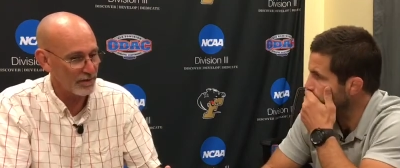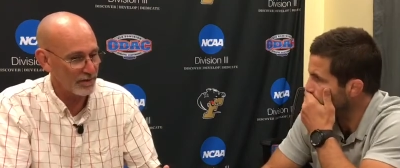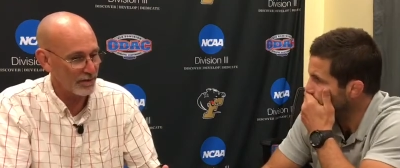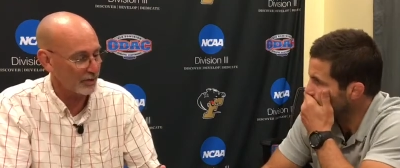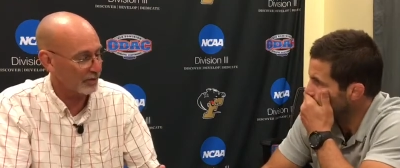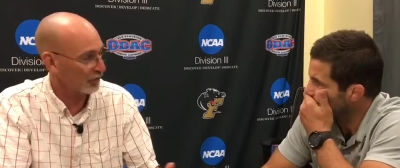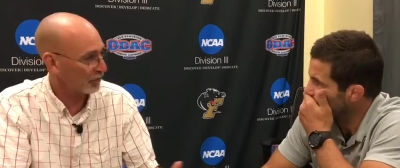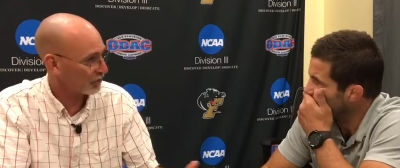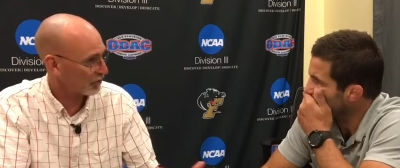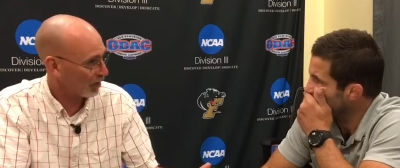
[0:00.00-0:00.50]
Speaker 1: the
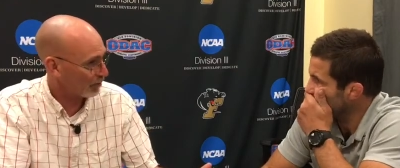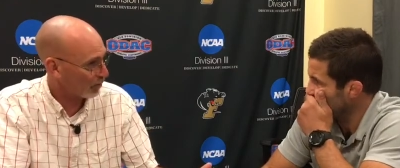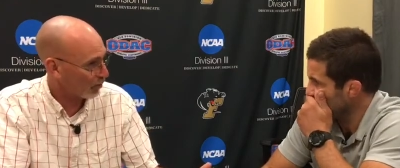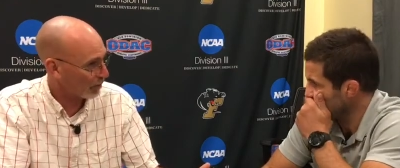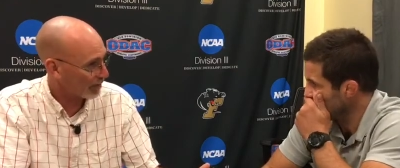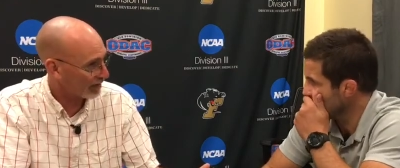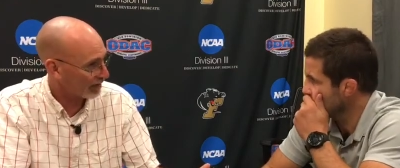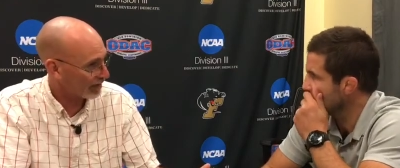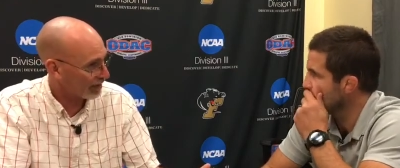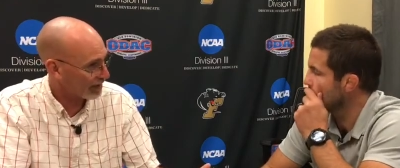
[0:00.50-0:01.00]
first couple
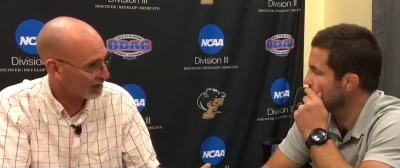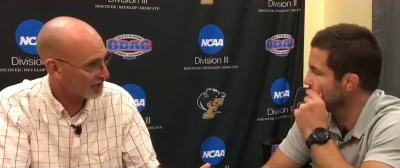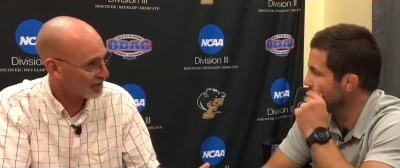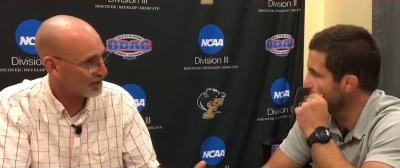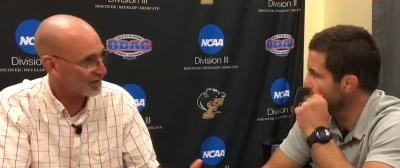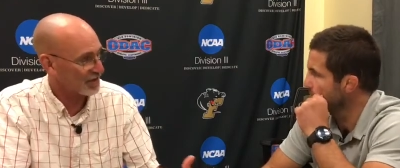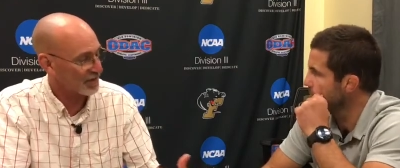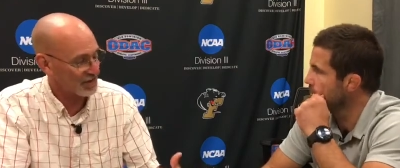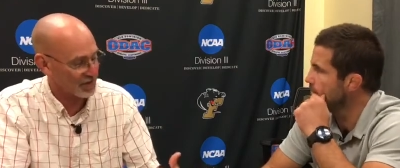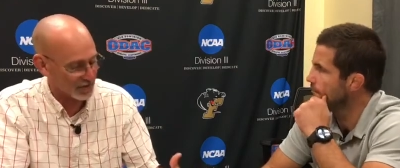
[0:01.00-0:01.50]
weight classes right.
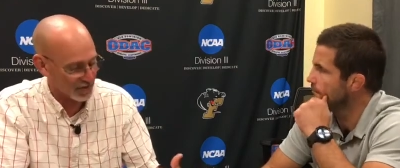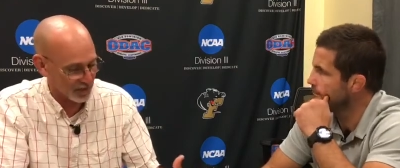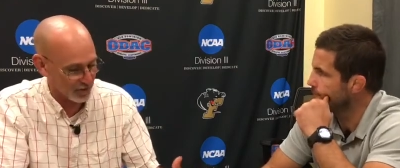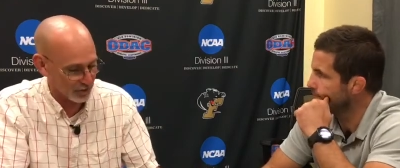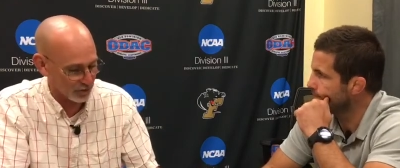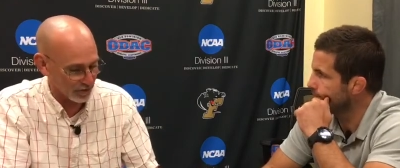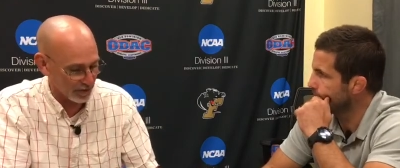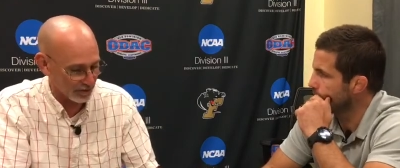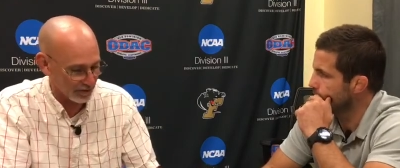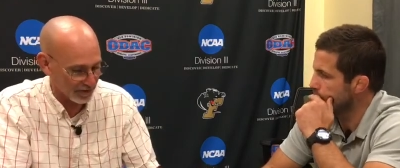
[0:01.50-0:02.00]
and the schedule
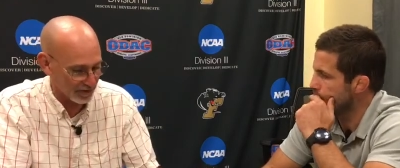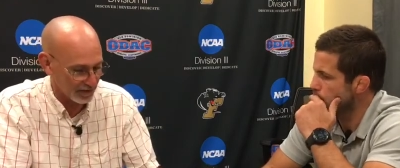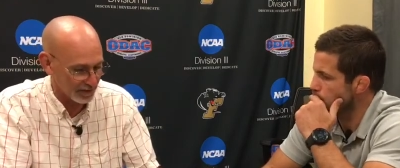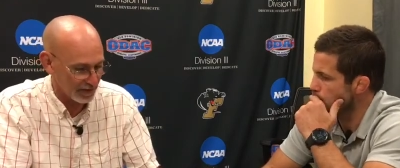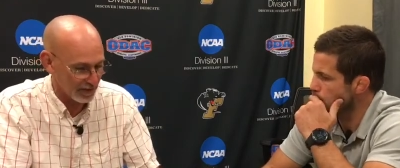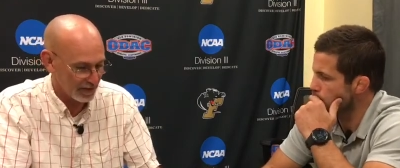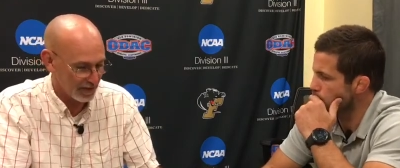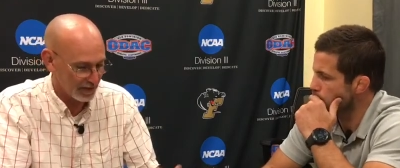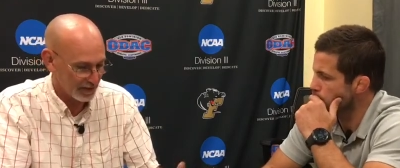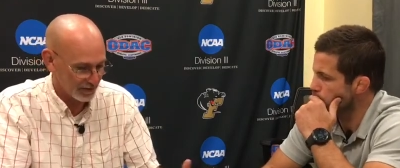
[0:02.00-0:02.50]
and everything.
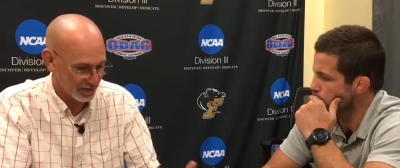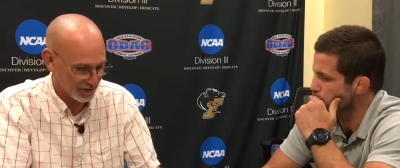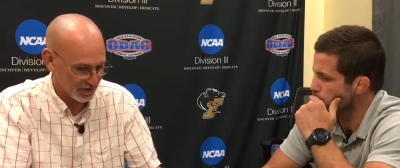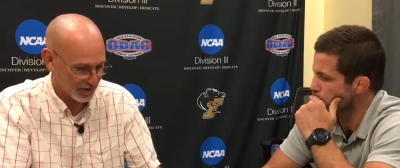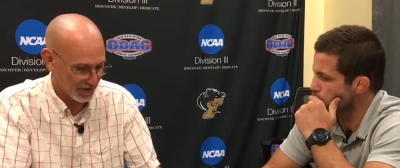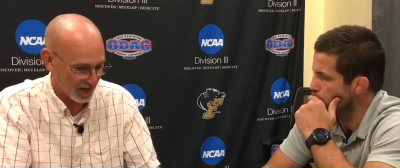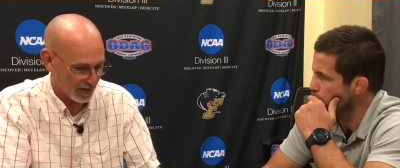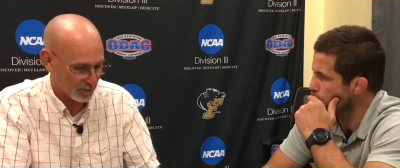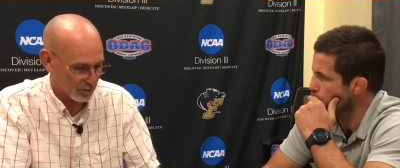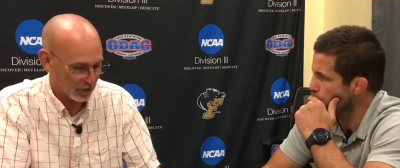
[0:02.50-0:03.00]
This
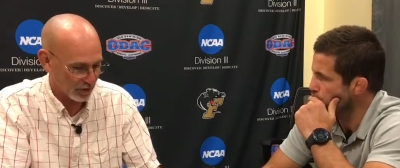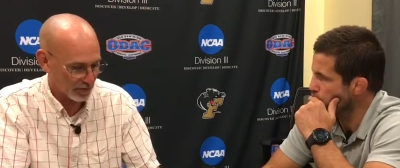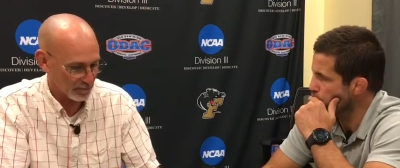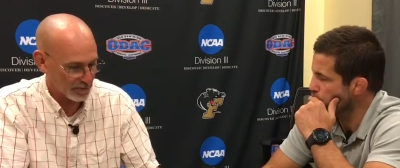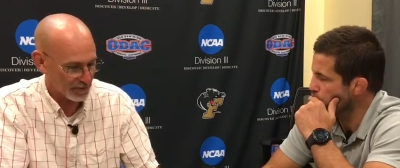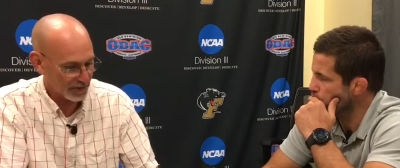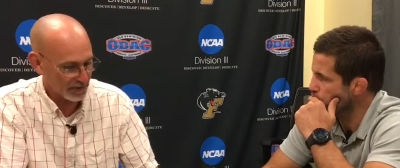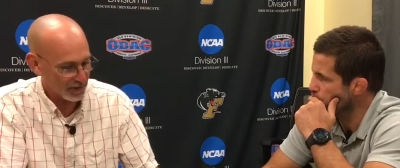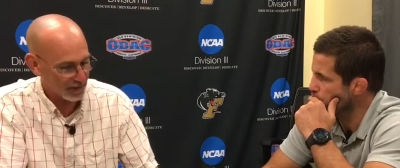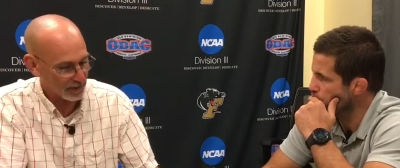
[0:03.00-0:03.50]
time, we're going to
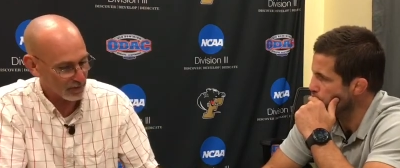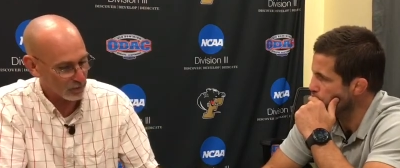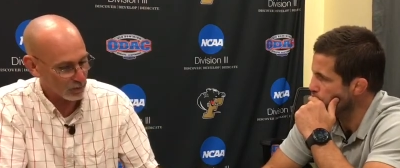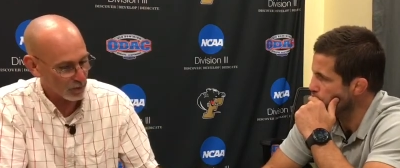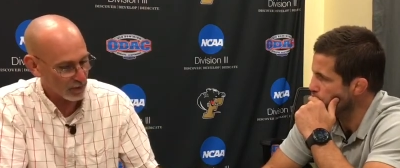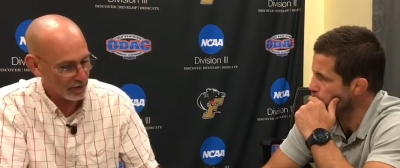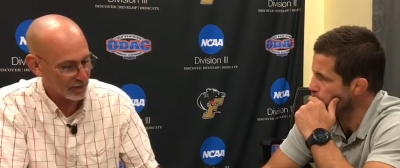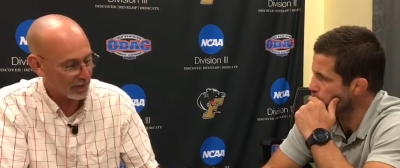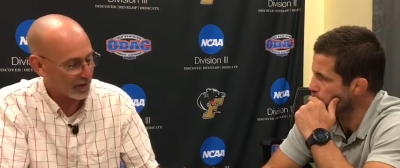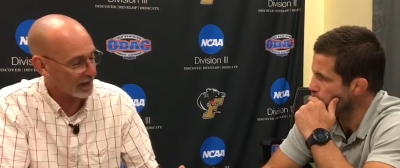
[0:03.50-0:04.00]
begin
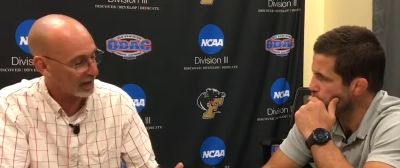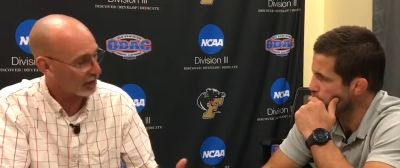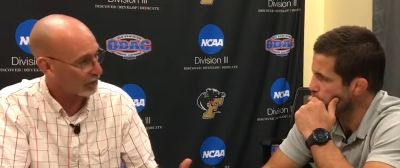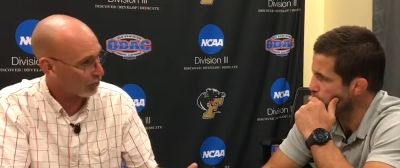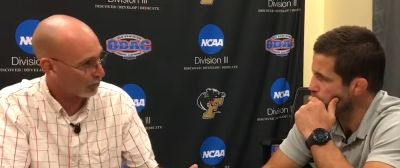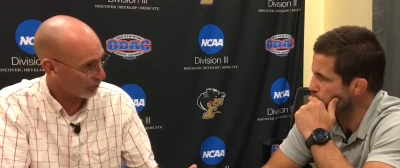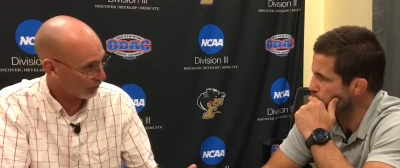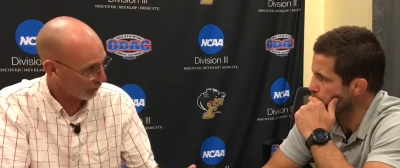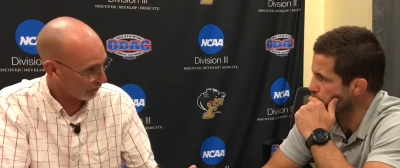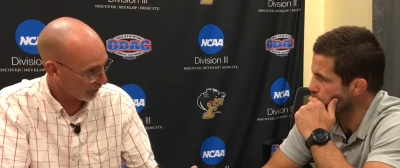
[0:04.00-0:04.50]
with uh,
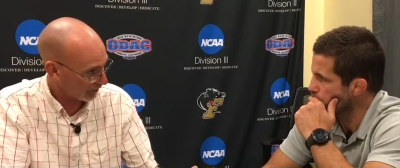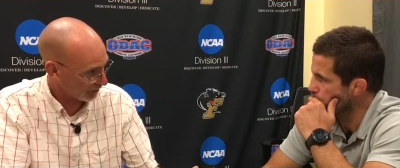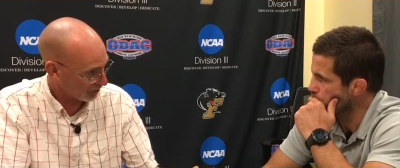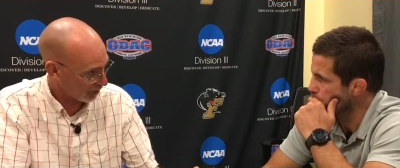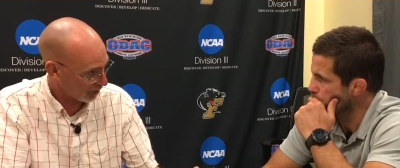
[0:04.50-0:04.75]
going through the next